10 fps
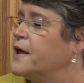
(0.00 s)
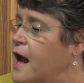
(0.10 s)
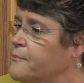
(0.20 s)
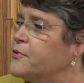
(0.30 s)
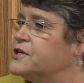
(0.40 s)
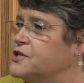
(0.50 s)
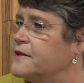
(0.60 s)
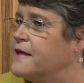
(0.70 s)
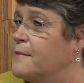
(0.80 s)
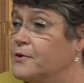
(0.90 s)
And I
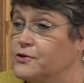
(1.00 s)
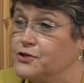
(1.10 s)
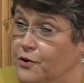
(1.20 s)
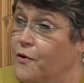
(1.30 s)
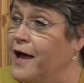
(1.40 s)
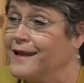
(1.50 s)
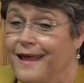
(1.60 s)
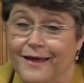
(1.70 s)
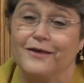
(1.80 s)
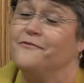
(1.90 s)
appreciate that because you know what?
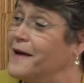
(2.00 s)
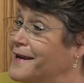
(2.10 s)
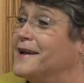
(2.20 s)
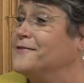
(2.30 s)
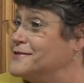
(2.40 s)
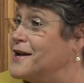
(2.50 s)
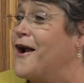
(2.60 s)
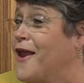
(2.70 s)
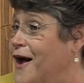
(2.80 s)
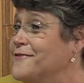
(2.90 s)
You've made a difference in
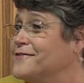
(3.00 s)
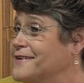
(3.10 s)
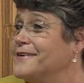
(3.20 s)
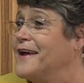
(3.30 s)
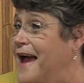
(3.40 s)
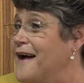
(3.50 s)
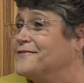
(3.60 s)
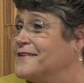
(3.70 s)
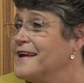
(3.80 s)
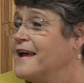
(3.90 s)
our life. You have.
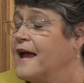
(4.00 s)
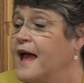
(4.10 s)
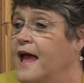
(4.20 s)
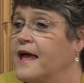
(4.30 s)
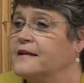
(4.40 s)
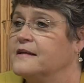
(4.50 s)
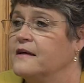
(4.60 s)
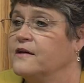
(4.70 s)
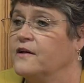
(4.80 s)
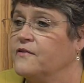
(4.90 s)
And,
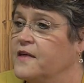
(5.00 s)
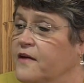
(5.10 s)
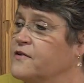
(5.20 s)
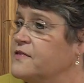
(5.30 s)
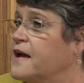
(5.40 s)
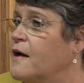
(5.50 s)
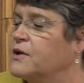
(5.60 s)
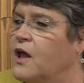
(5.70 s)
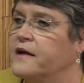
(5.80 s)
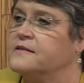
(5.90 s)
you know, the other thing I
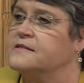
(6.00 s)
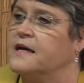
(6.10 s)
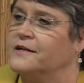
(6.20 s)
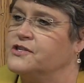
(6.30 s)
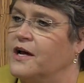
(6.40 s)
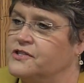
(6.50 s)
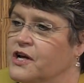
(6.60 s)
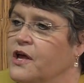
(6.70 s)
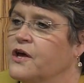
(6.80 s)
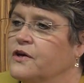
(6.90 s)
would like to say, Josh,
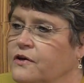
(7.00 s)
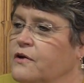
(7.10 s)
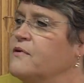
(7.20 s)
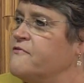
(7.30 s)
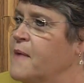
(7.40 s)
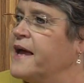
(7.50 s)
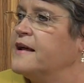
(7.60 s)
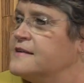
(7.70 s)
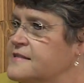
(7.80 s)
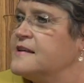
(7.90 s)
you have made
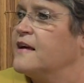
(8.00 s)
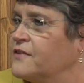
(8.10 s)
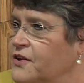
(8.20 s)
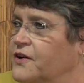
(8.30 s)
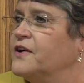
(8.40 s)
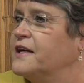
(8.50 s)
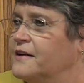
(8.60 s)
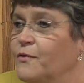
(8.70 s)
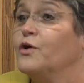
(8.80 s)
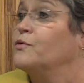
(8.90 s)
us sound good
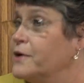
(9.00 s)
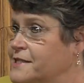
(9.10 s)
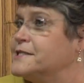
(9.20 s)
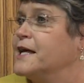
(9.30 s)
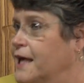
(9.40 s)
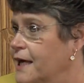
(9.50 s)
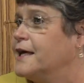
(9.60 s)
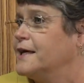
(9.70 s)
when we stink.